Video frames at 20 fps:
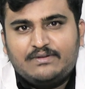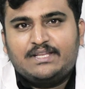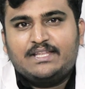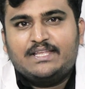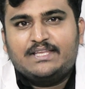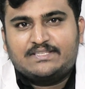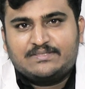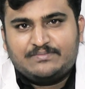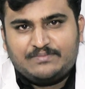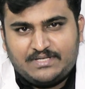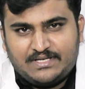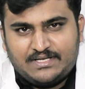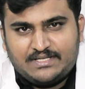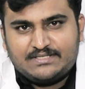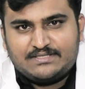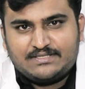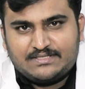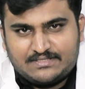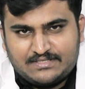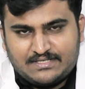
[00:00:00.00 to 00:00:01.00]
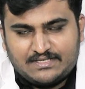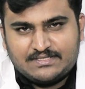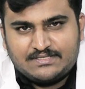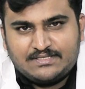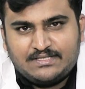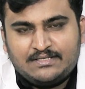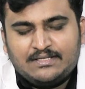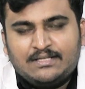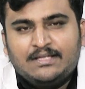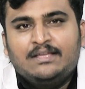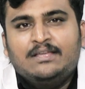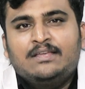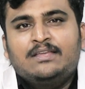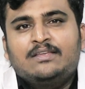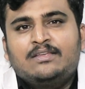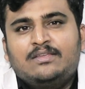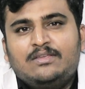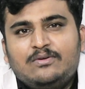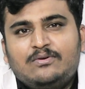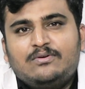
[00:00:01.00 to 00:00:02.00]
with an experienced surgeon.
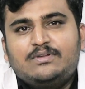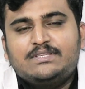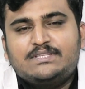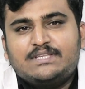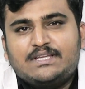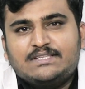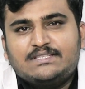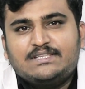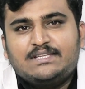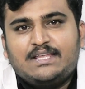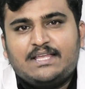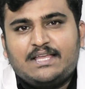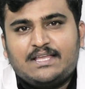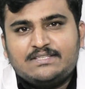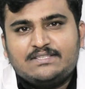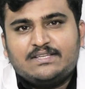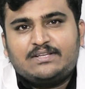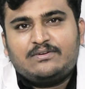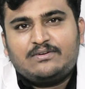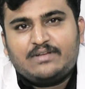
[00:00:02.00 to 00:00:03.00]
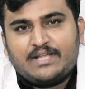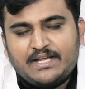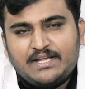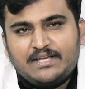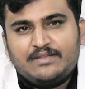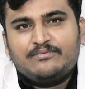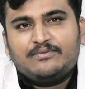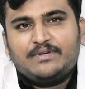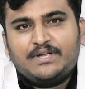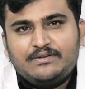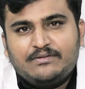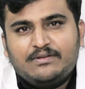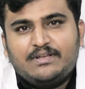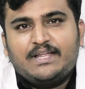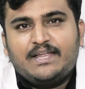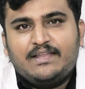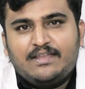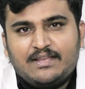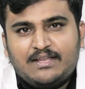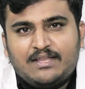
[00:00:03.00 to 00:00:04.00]
Keyhole surgery has around 95 to
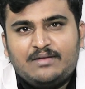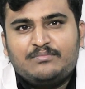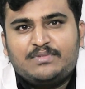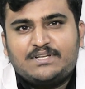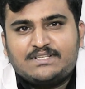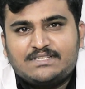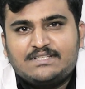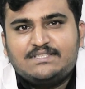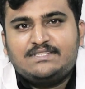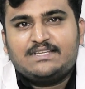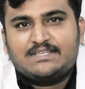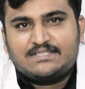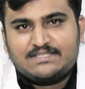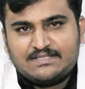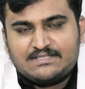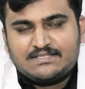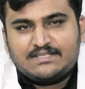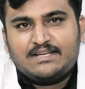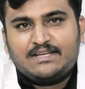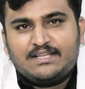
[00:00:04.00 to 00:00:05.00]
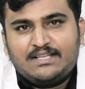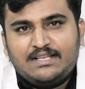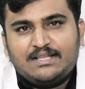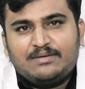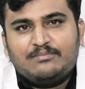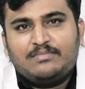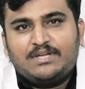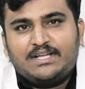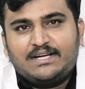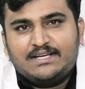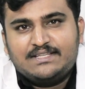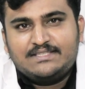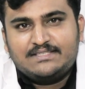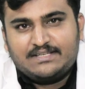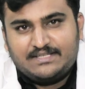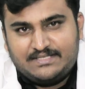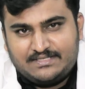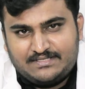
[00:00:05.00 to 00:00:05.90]
99% success rate in lumbar disc